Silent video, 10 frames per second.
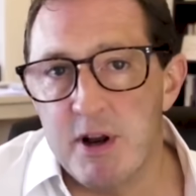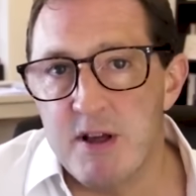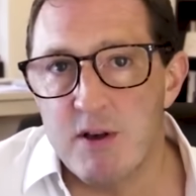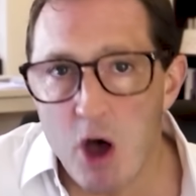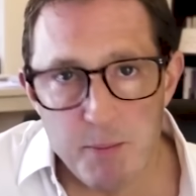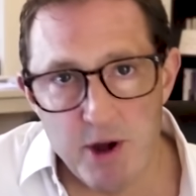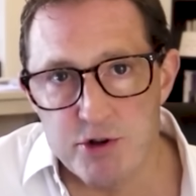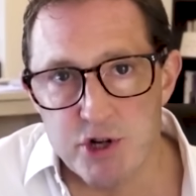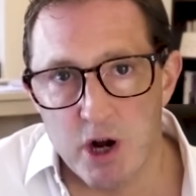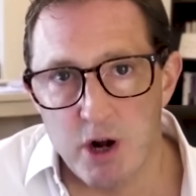
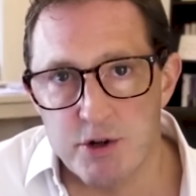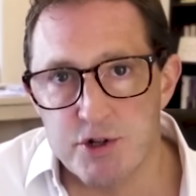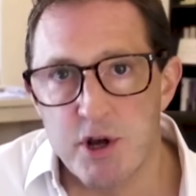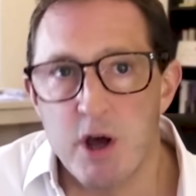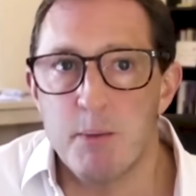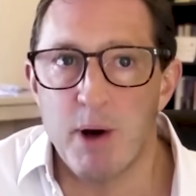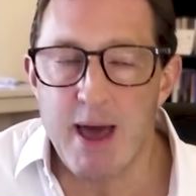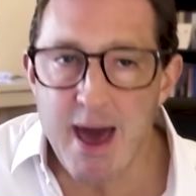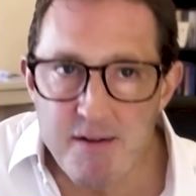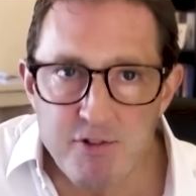turbocharged by
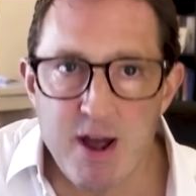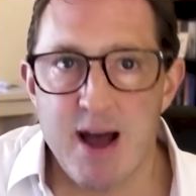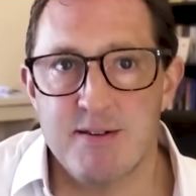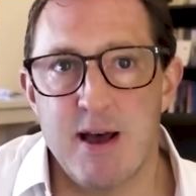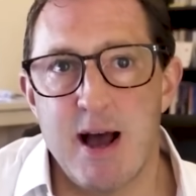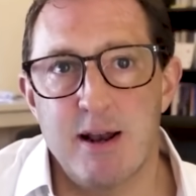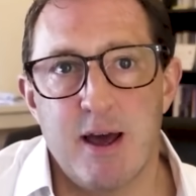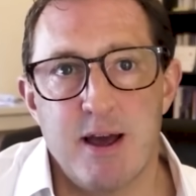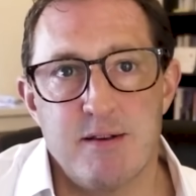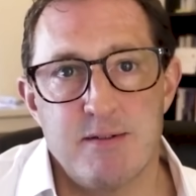every asset allocator,